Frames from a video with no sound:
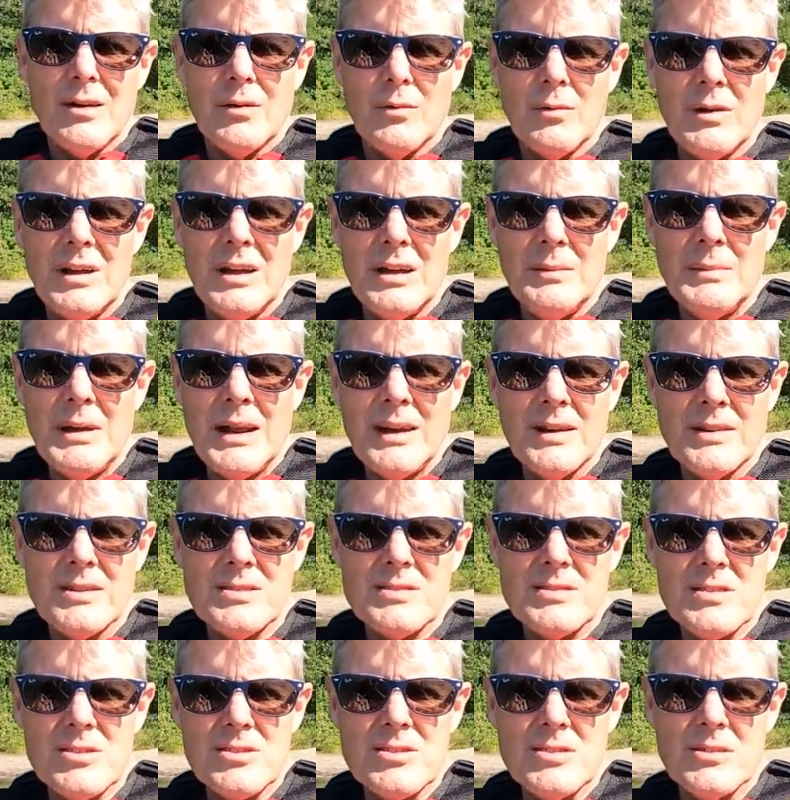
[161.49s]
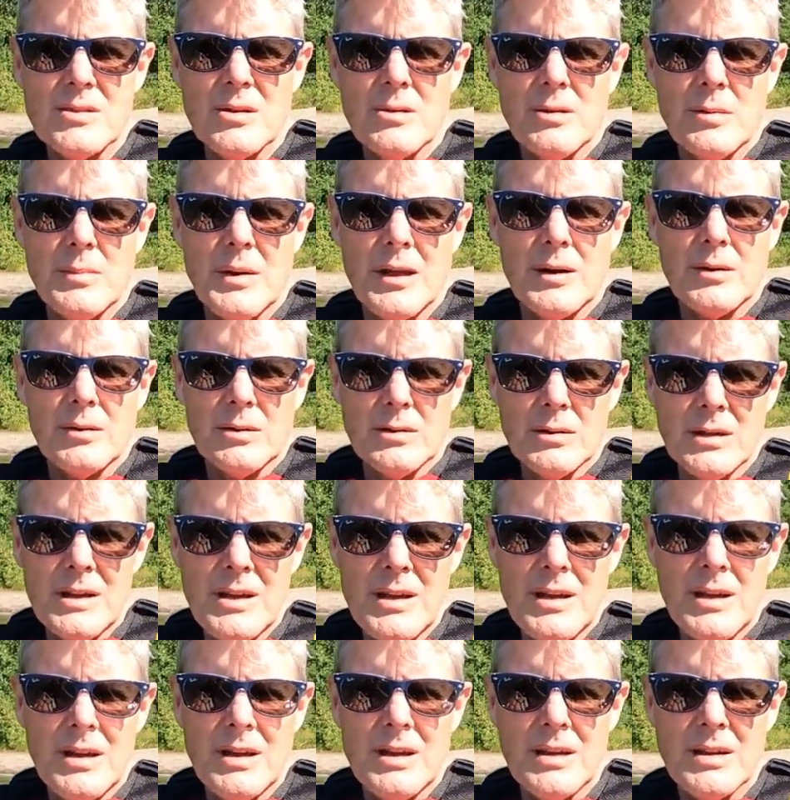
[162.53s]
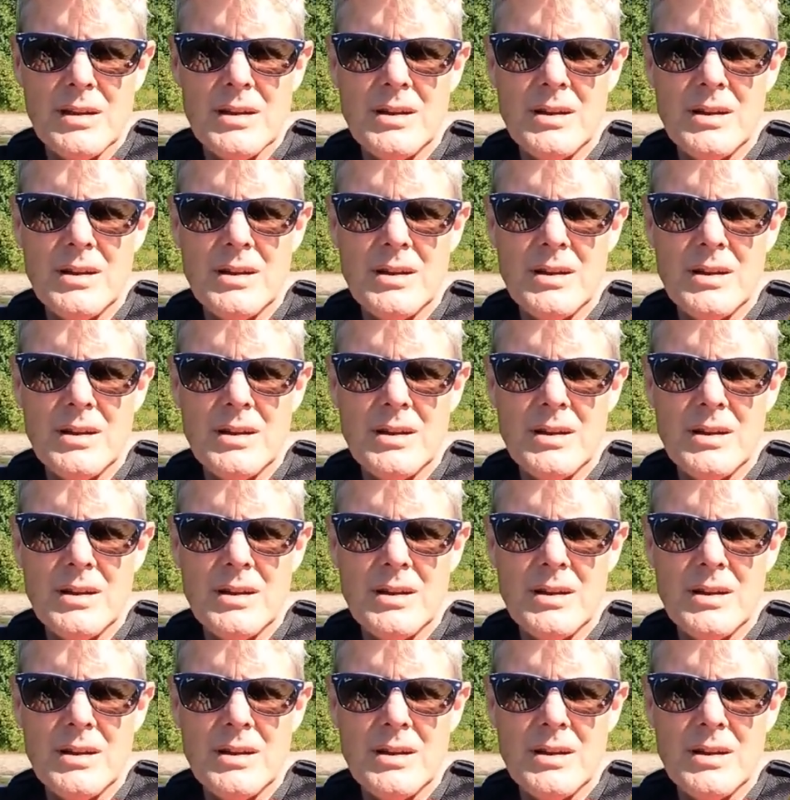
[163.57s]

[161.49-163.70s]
we made a decision to go to bed early